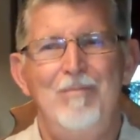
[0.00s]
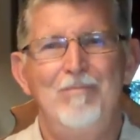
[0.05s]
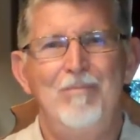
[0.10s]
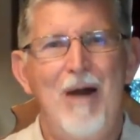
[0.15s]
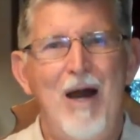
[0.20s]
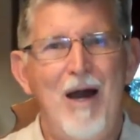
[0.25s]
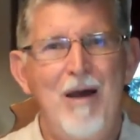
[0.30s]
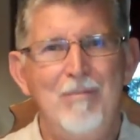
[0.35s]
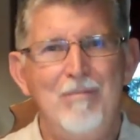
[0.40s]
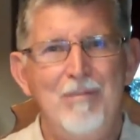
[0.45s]

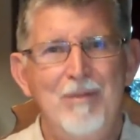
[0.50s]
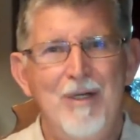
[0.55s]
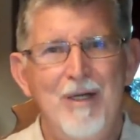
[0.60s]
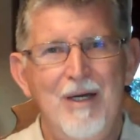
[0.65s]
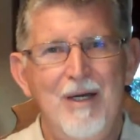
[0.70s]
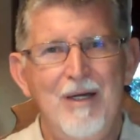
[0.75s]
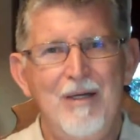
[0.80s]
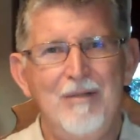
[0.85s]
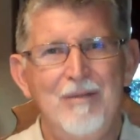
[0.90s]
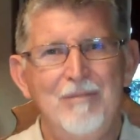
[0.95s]
Bob
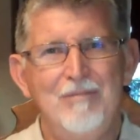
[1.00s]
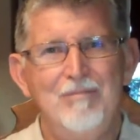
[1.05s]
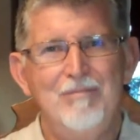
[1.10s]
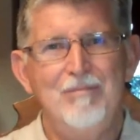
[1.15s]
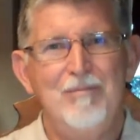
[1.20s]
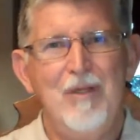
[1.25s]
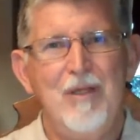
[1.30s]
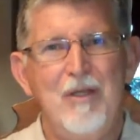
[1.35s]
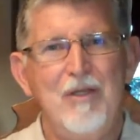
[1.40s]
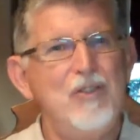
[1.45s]

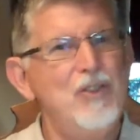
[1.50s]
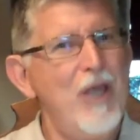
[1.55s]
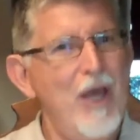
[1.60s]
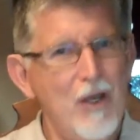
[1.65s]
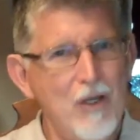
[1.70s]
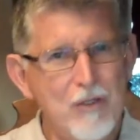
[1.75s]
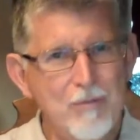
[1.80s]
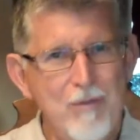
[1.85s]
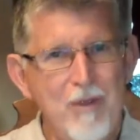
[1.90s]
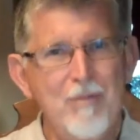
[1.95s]
had
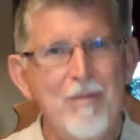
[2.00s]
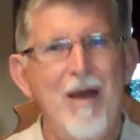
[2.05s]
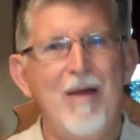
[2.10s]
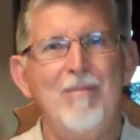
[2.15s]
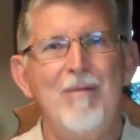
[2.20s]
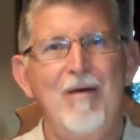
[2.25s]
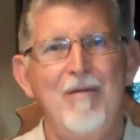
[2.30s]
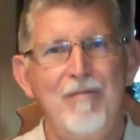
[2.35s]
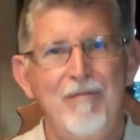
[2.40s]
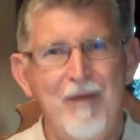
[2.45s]
challenged me
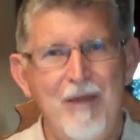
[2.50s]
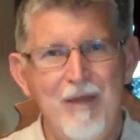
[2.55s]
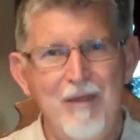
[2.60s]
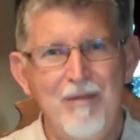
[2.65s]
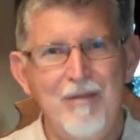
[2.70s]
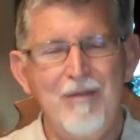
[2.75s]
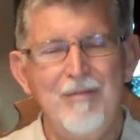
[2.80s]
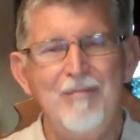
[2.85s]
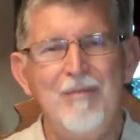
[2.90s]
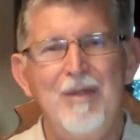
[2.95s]
about my
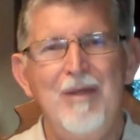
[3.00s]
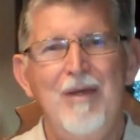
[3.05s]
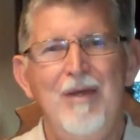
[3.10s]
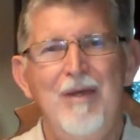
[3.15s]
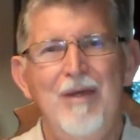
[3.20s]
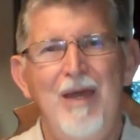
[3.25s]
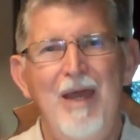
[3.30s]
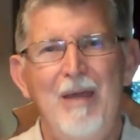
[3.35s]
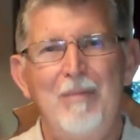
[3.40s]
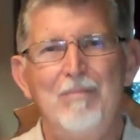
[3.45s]
faith.
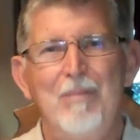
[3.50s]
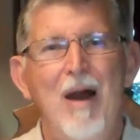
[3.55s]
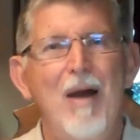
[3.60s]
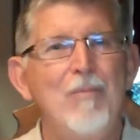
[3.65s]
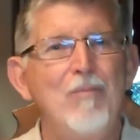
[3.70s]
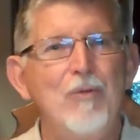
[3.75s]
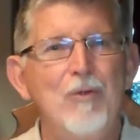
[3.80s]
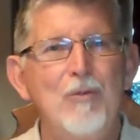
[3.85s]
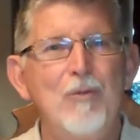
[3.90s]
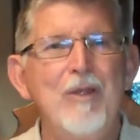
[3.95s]
And
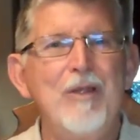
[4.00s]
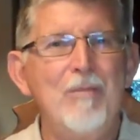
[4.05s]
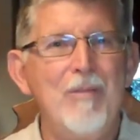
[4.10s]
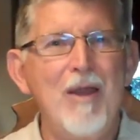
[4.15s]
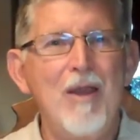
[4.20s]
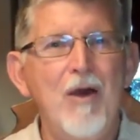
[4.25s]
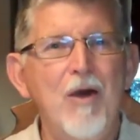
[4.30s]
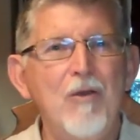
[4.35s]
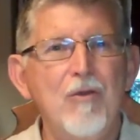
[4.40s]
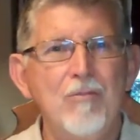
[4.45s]
Bob would read
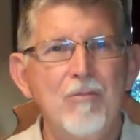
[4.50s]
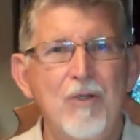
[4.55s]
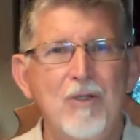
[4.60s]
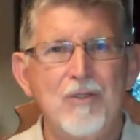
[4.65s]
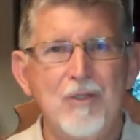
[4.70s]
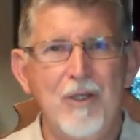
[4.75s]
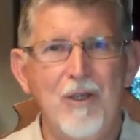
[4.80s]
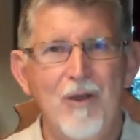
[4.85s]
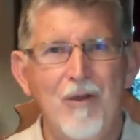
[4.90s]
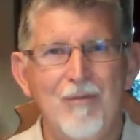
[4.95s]
about 100
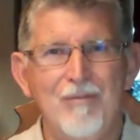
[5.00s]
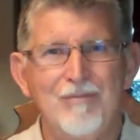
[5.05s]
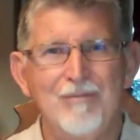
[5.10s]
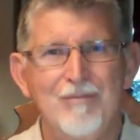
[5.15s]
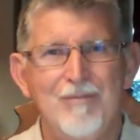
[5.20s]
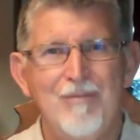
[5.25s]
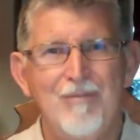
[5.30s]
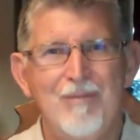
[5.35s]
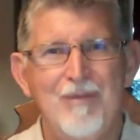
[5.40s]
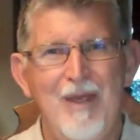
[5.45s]
books a year.
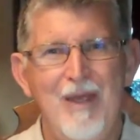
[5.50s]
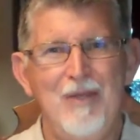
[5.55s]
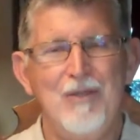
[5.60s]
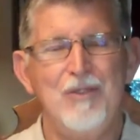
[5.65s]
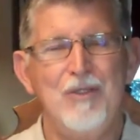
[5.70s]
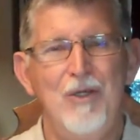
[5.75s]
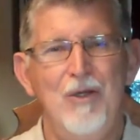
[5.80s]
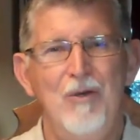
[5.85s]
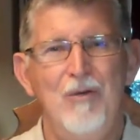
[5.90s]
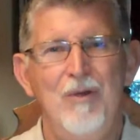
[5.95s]
And
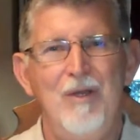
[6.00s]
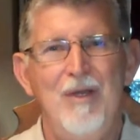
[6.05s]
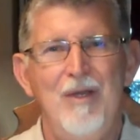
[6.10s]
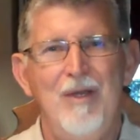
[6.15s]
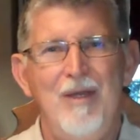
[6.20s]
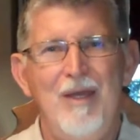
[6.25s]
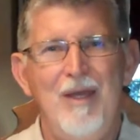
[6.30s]
so,